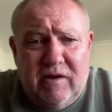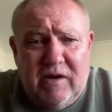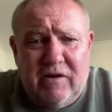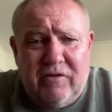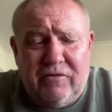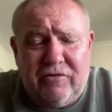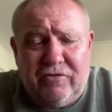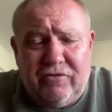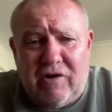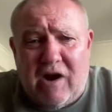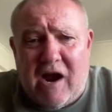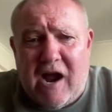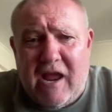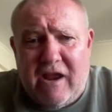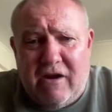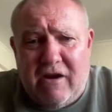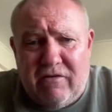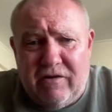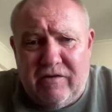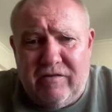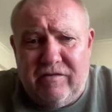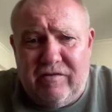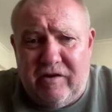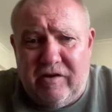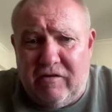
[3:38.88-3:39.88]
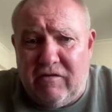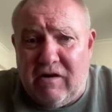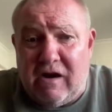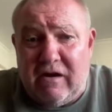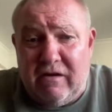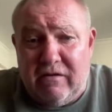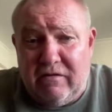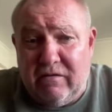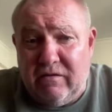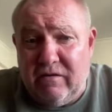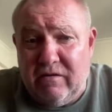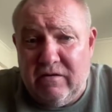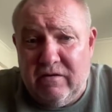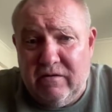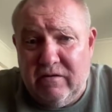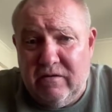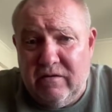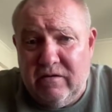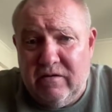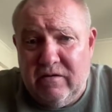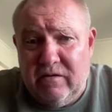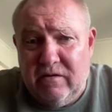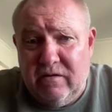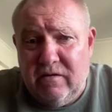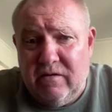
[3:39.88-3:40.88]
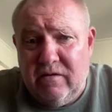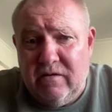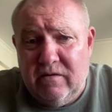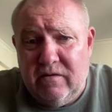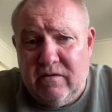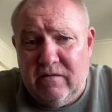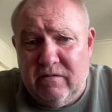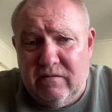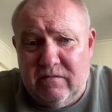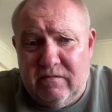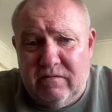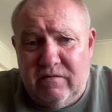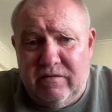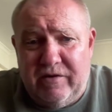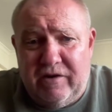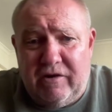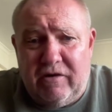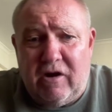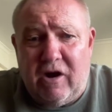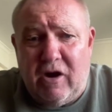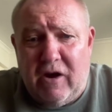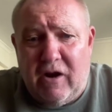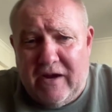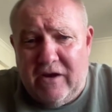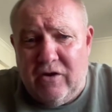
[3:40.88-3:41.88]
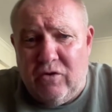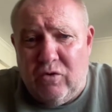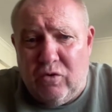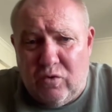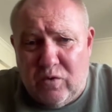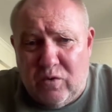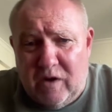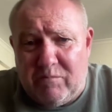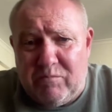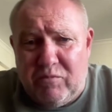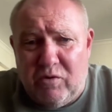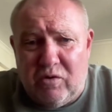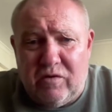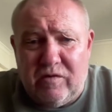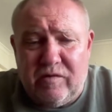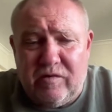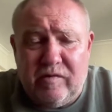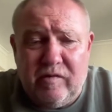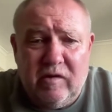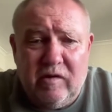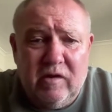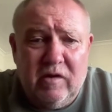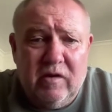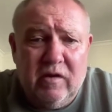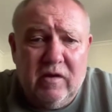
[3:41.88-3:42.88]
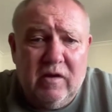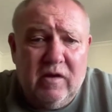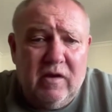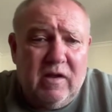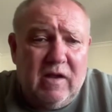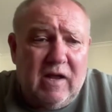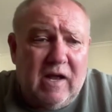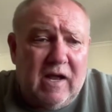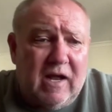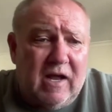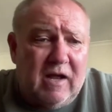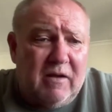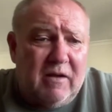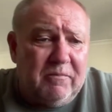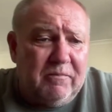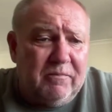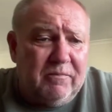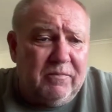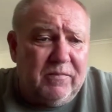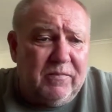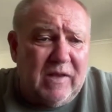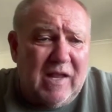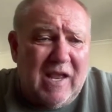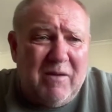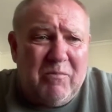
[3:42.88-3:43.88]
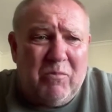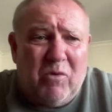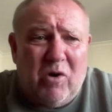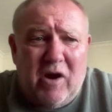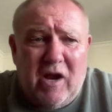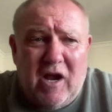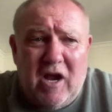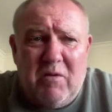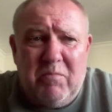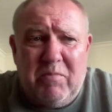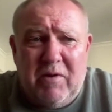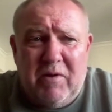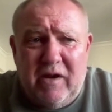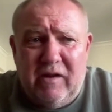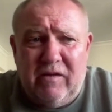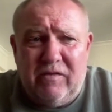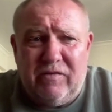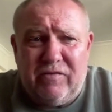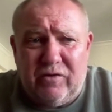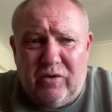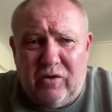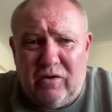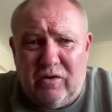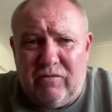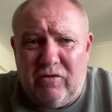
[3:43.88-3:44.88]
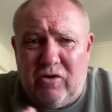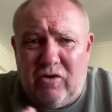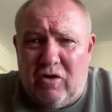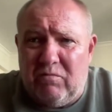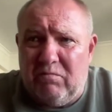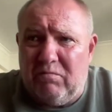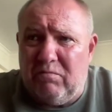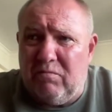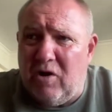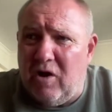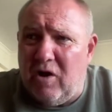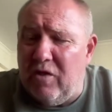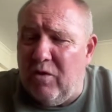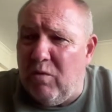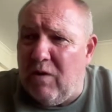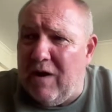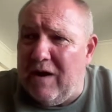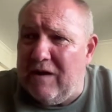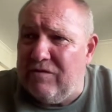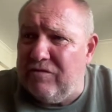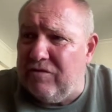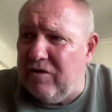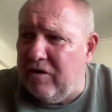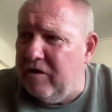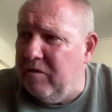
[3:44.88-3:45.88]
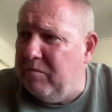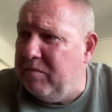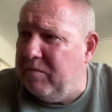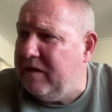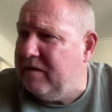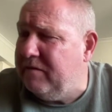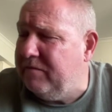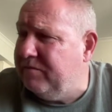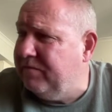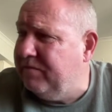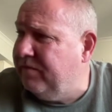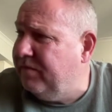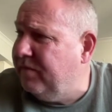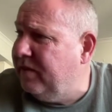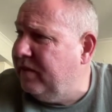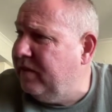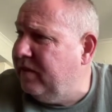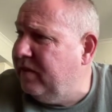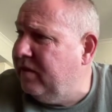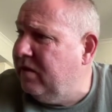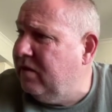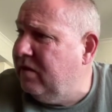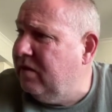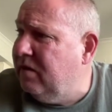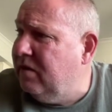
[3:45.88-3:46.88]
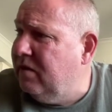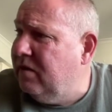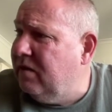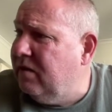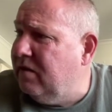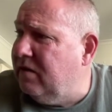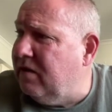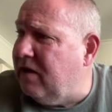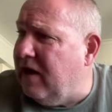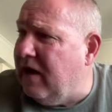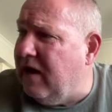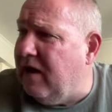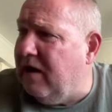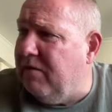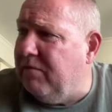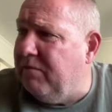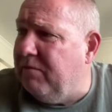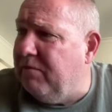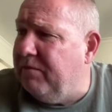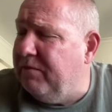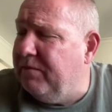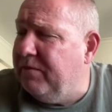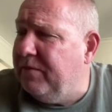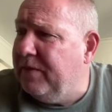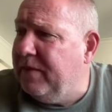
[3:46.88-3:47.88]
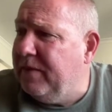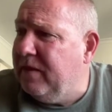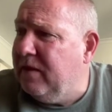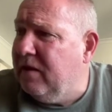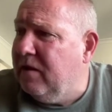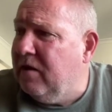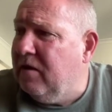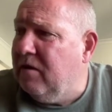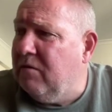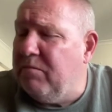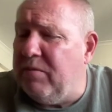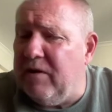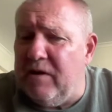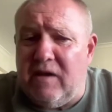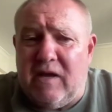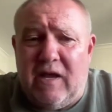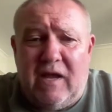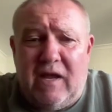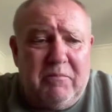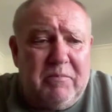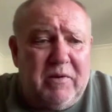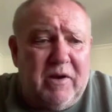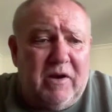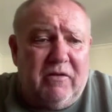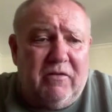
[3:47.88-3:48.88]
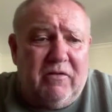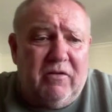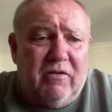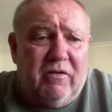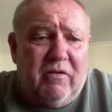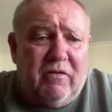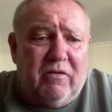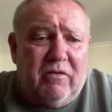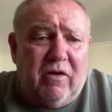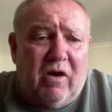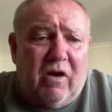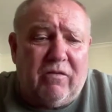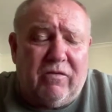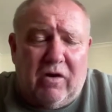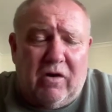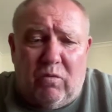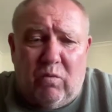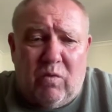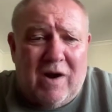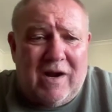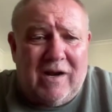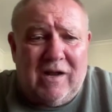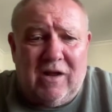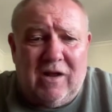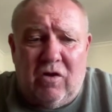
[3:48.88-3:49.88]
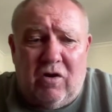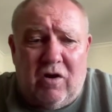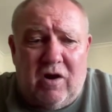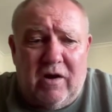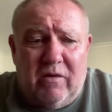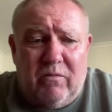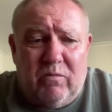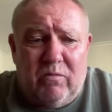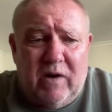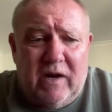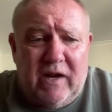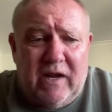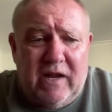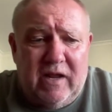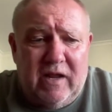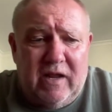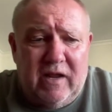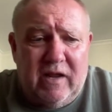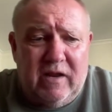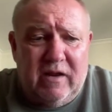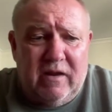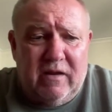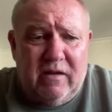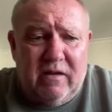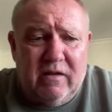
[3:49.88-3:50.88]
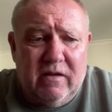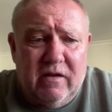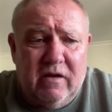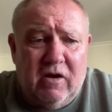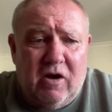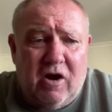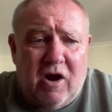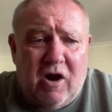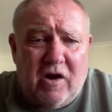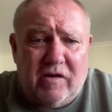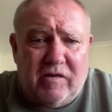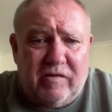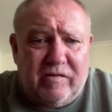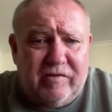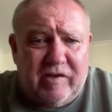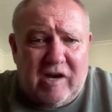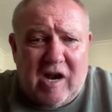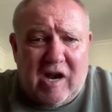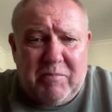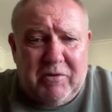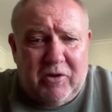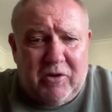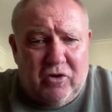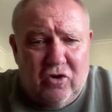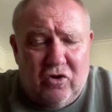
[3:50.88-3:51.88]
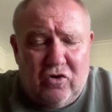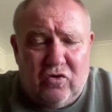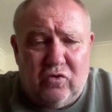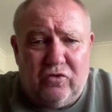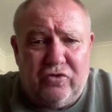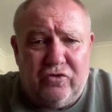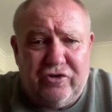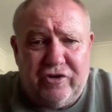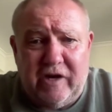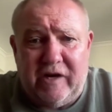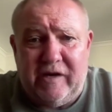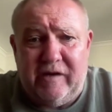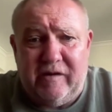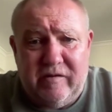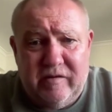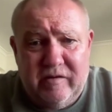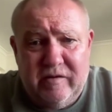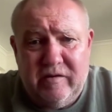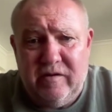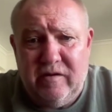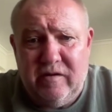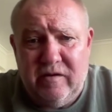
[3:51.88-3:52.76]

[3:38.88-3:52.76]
In Australia, it's zero and or QuickBooks. MYOB's sort of gone by the wayside a bit. Um, but yeah, but I've got one client where I just set up a Google Sheet